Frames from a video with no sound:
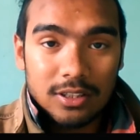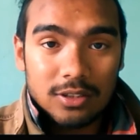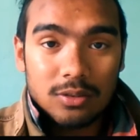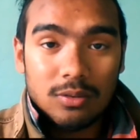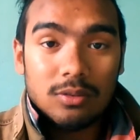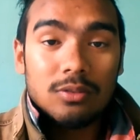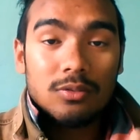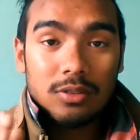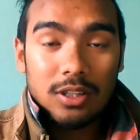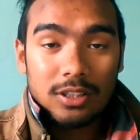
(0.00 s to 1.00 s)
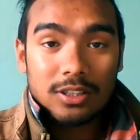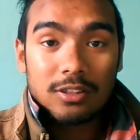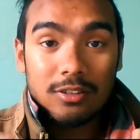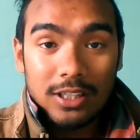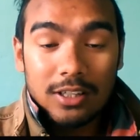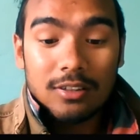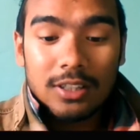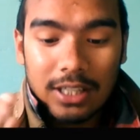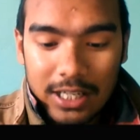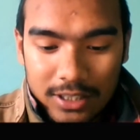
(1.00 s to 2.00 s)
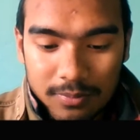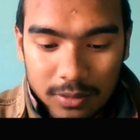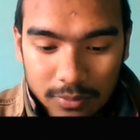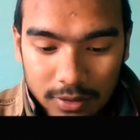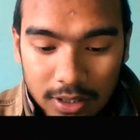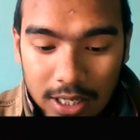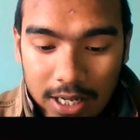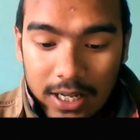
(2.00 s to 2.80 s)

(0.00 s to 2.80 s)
So do not clear the cache memory.